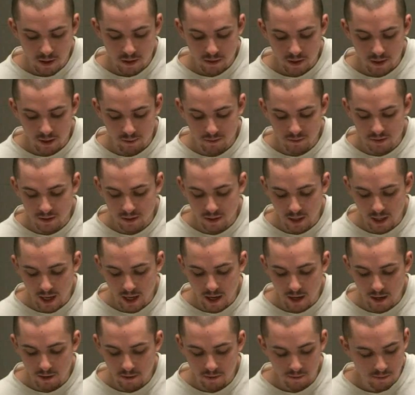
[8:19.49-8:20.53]
That was a
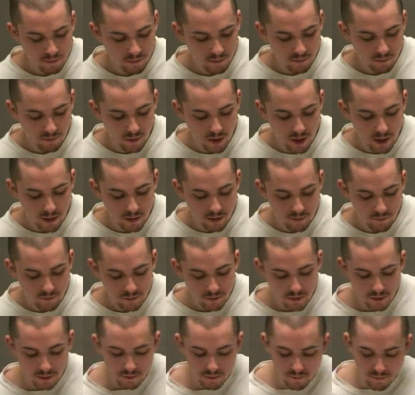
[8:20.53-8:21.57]
lie. Ryan never
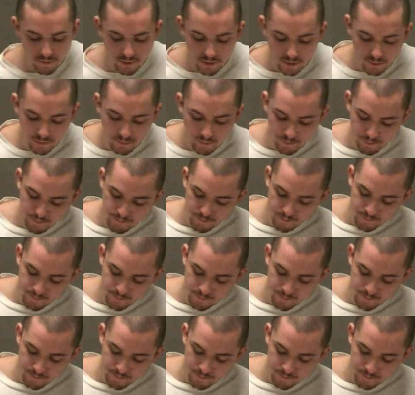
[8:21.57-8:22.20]
touched the victim.